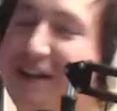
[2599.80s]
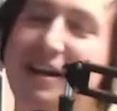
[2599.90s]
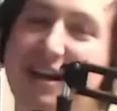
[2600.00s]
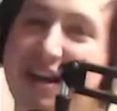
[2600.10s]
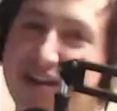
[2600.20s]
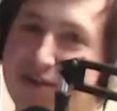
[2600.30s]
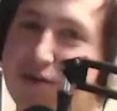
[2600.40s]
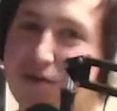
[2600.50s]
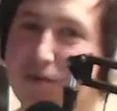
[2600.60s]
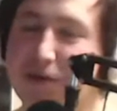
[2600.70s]
and it's all
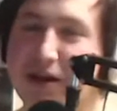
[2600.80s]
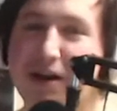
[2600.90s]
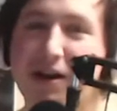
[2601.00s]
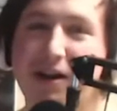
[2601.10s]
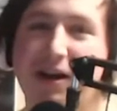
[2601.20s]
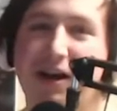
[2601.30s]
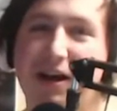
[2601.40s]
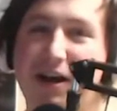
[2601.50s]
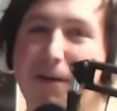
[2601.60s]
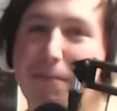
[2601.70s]
true there.
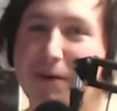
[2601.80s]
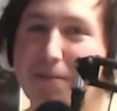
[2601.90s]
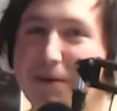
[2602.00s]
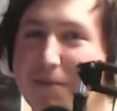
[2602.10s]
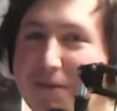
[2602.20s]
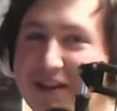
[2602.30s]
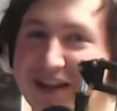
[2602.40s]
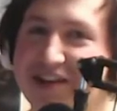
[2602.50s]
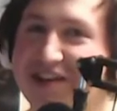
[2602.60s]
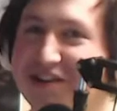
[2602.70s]
But people,
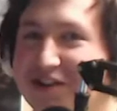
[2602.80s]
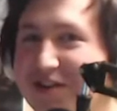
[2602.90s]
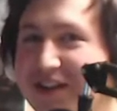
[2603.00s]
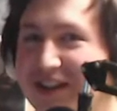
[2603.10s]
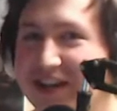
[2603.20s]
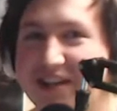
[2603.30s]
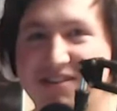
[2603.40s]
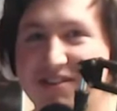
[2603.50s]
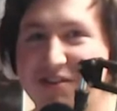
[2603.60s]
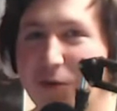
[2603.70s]
like, just treat it like
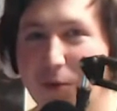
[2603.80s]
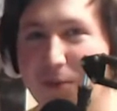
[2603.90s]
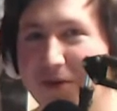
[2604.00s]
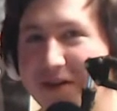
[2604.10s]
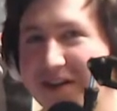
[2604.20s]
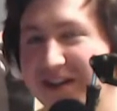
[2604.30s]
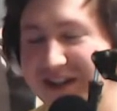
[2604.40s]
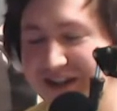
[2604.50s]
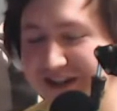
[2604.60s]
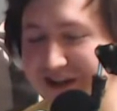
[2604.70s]
it's normal.
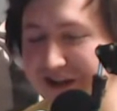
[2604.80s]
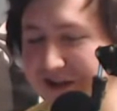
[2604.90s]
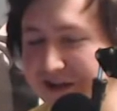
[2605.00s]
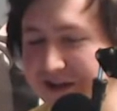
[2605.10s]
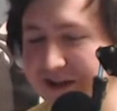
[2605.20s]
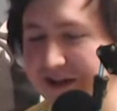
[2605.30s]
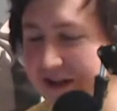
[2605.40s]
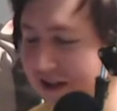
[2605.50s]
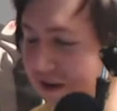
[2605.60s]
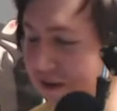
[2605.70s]

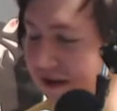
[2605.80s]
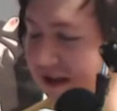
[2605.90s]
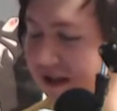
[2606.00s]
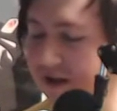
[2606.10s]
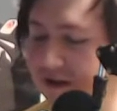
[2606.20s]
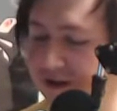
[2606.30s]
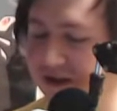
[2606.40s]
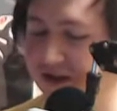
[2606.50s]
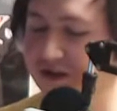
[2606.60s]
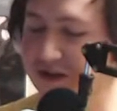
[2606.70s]
So like he'll
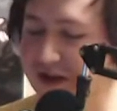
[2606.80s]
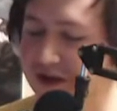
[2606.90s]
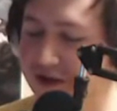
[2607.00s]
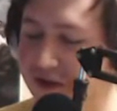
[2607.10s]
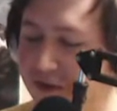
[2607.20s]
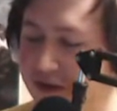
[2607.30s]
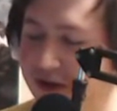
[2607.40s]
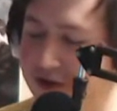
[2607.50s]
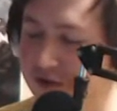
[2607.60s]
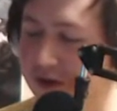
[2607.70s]
like do his
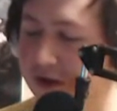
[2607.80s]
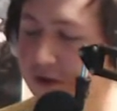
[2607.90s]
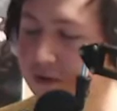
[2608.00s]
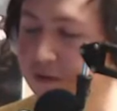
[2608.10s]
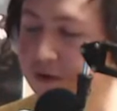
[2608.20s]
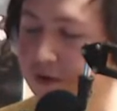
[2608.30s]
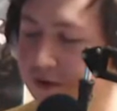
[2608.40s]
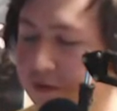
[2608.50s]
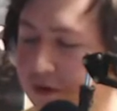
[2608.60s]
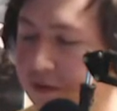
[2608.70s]
intro, do
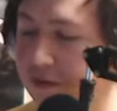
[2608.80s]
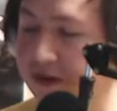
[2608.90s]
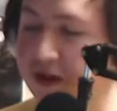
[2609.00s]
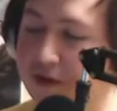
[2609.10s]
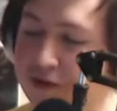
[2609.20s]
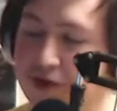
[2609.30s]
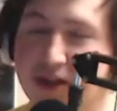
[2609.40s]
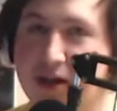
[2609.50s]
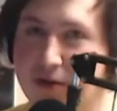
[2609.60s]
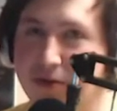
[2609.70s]
some news, and usually
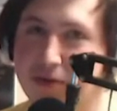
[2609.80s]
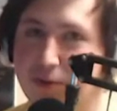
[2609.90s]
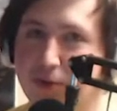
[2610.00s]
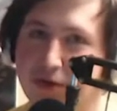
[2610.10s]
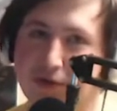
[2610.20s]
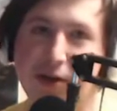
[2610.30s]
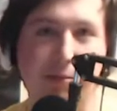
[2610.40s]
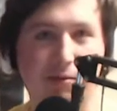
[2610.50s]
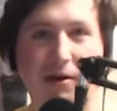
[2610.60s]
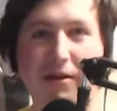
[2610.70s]
that news story will develop
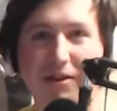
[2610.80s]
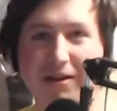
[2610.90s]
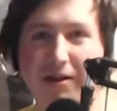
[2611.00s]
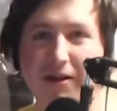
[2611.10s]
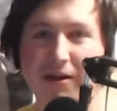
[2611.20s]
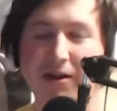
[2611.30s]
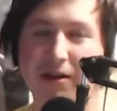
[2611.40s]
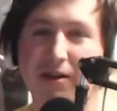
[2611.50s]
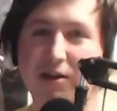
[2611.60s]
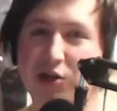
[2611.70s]
throughout the
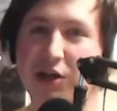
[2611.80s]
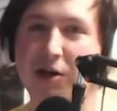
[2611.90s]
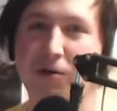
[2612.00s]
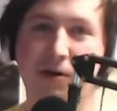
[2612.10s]
show. And it's